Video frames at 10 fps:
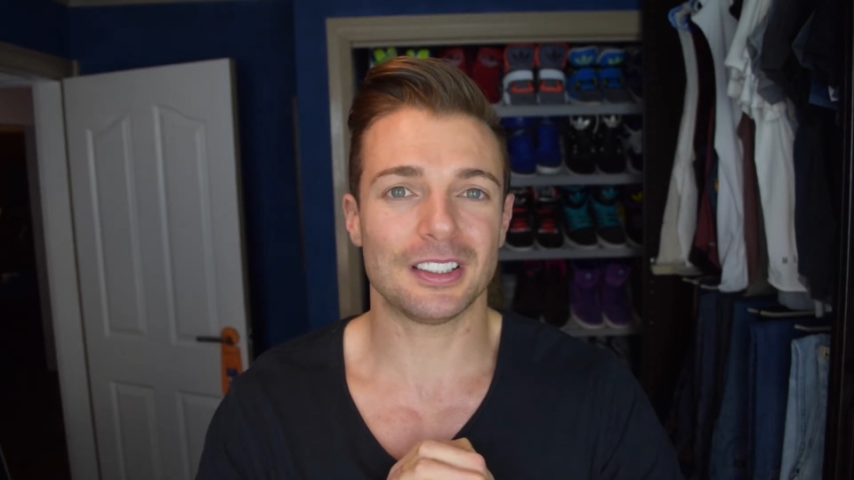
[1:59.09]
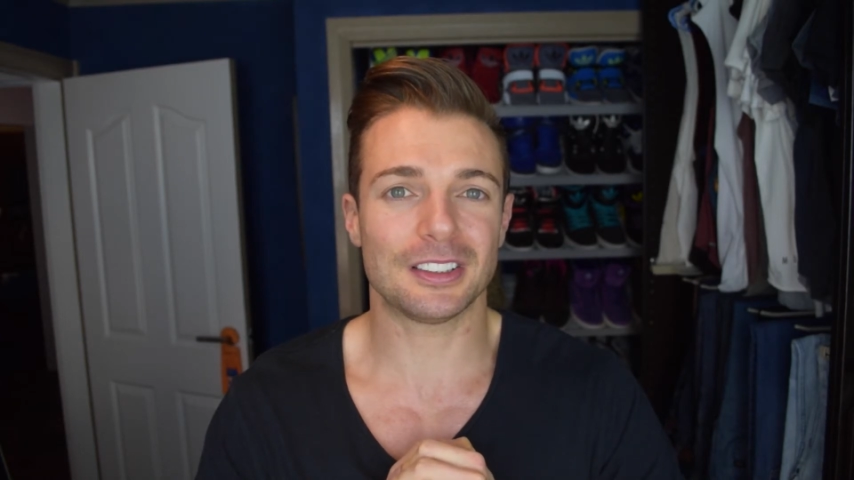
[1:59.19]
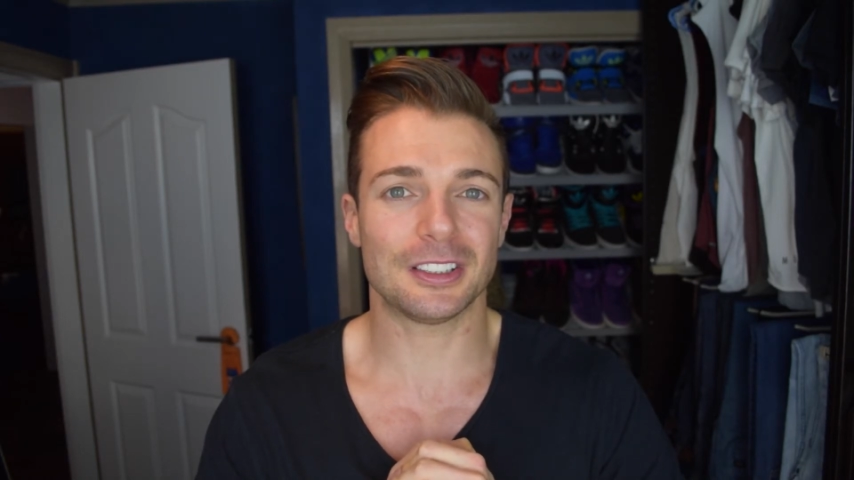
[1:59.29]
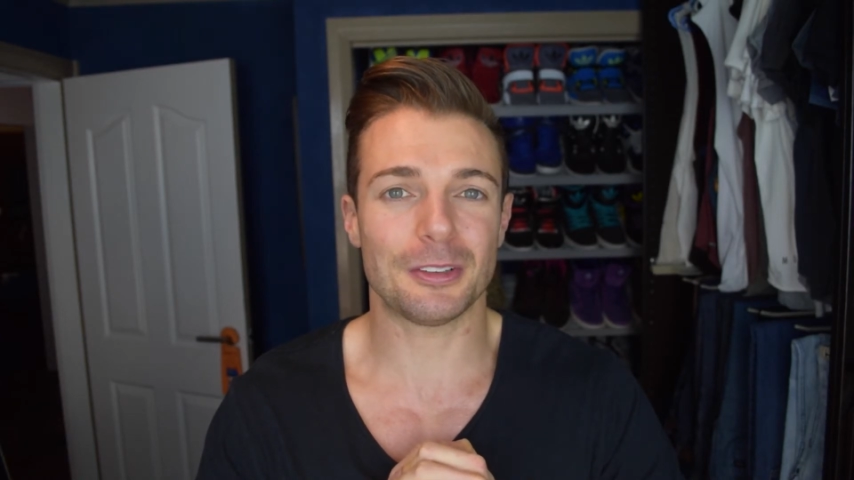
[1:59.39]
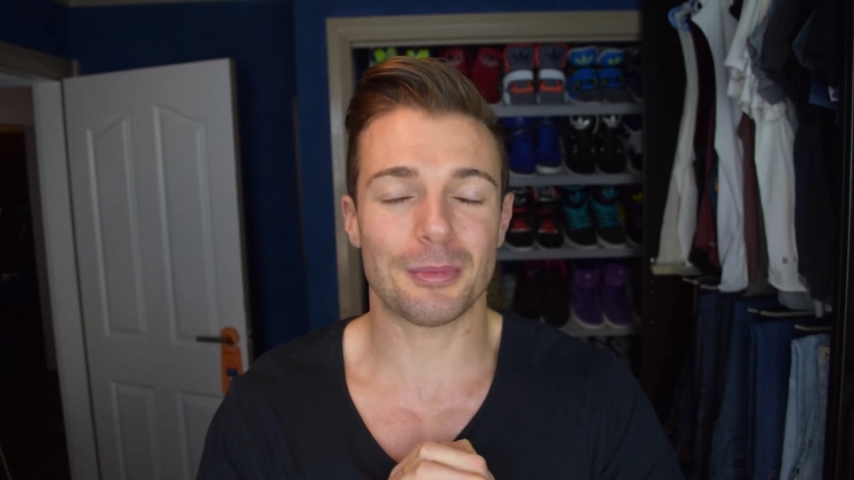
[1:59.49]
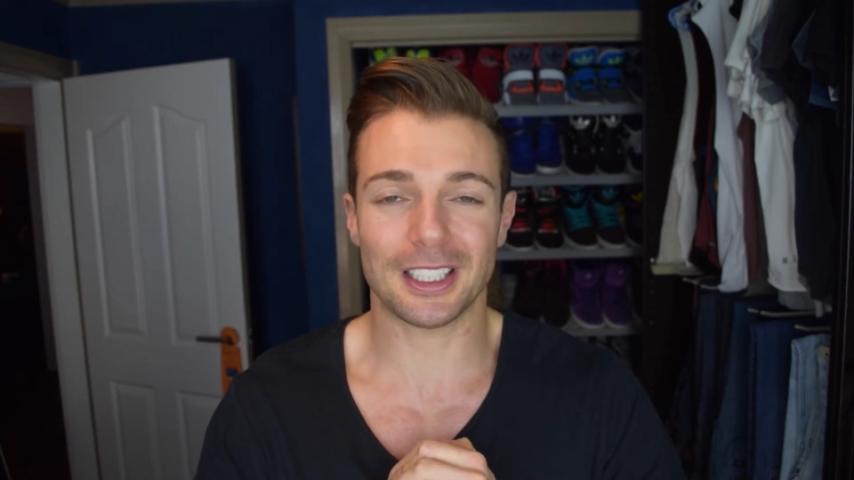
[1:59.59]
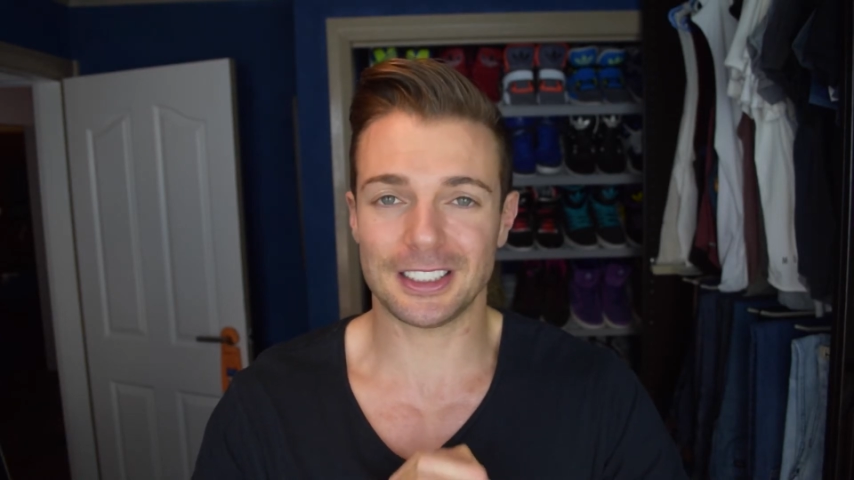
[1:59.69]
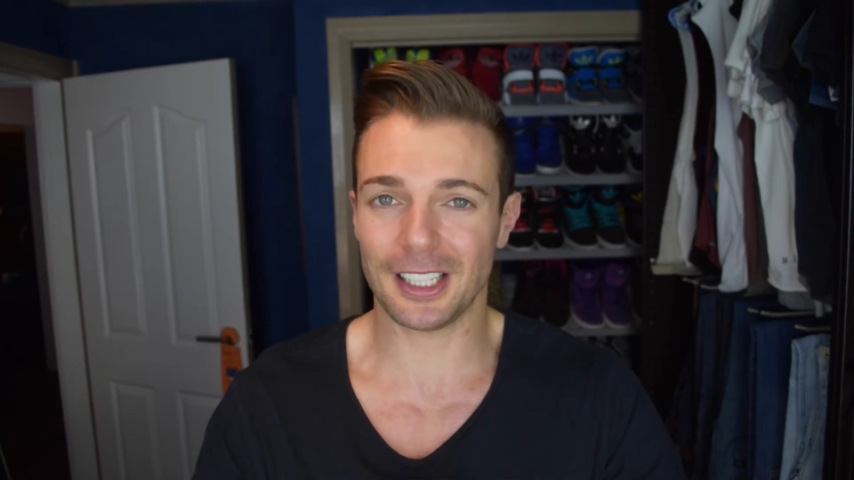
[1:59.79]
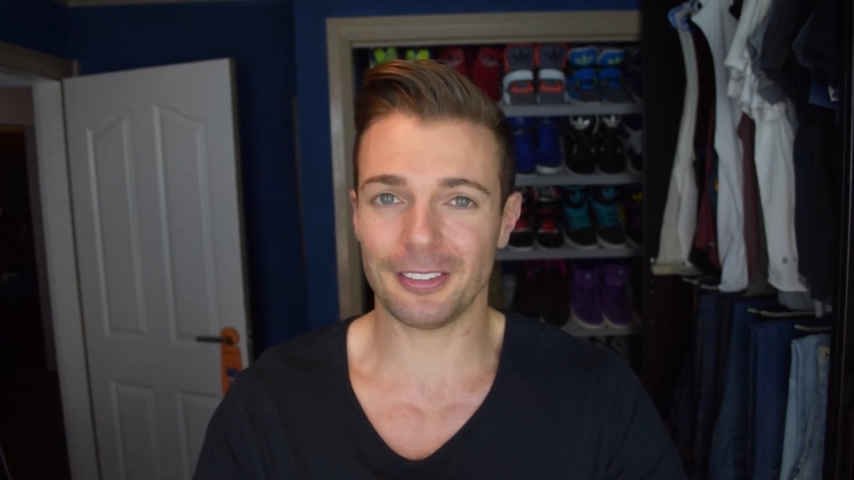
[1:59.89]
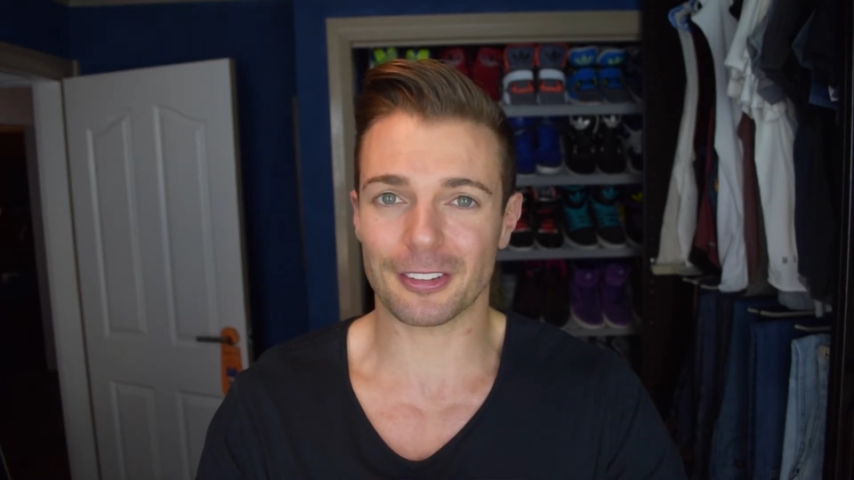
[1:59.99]
to my
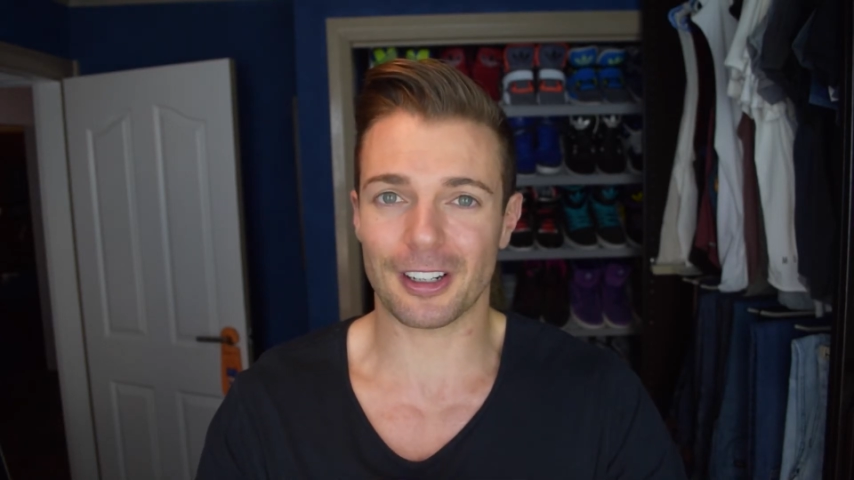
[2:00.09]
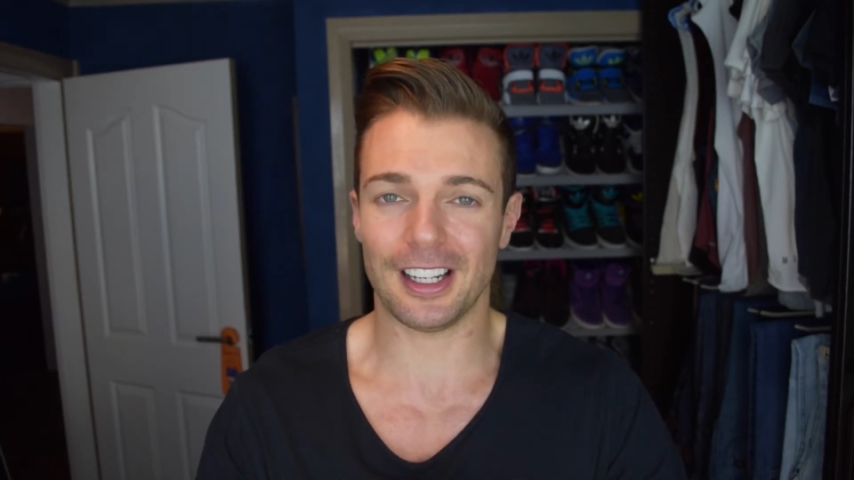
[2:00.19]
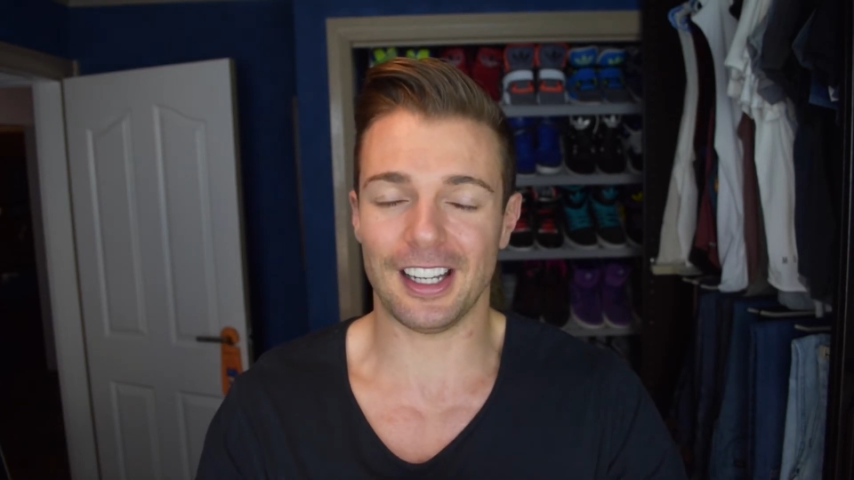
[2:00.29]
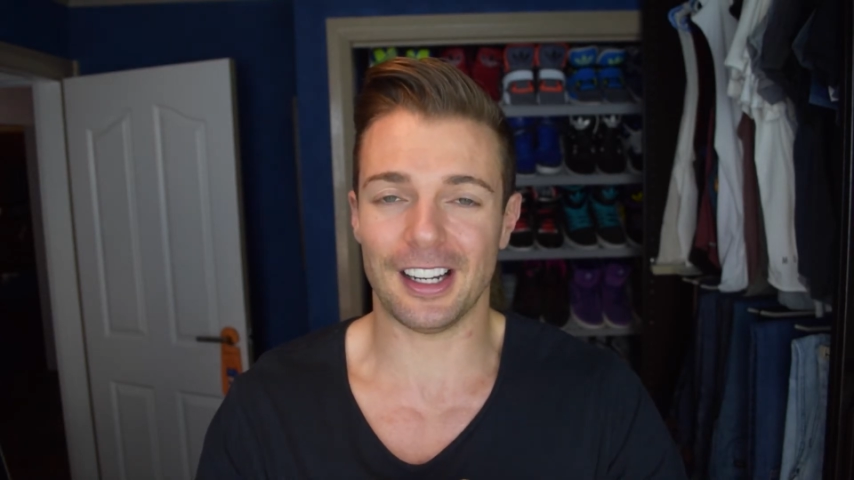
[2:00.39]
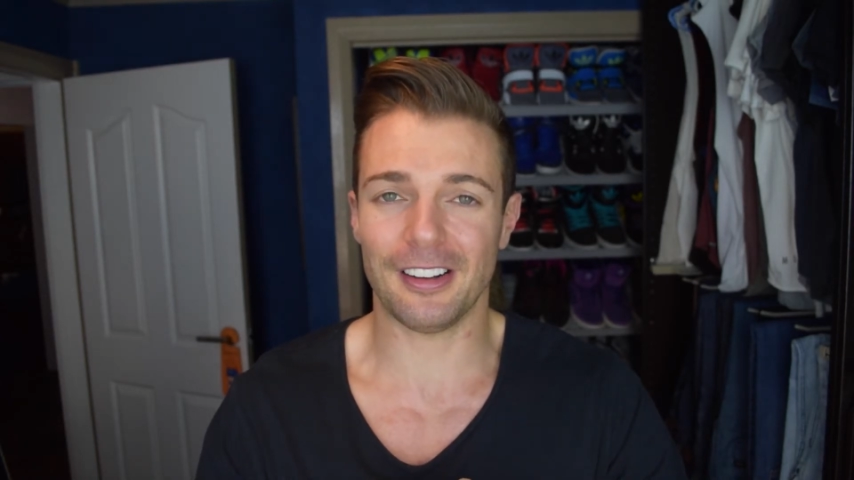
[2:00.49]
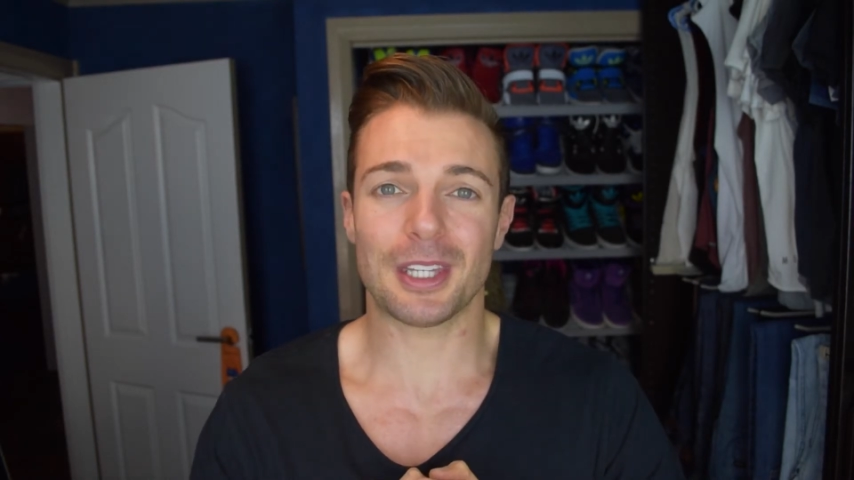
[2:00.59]
channel right now.